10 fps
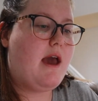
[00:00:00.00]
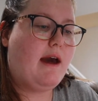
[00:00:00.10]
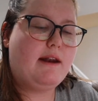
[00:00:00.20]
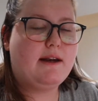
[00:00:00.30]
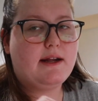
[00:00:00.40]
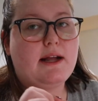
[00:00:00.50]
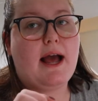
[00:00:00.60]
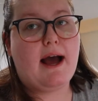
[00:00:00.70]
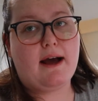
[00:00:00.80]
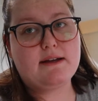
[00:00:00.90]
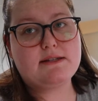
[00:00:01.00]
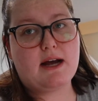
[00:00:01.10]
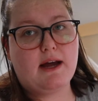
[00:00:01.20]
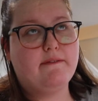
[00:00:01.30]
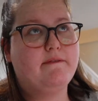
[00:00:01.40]
editing as
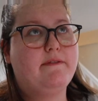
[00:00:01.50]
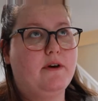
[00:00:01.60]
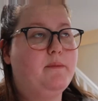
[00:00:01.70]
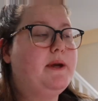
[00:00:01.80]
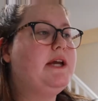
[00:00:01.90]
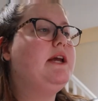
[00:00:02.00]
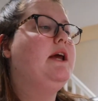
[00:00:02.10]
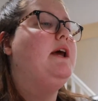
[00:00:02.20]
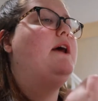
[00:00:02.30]
I'm filming.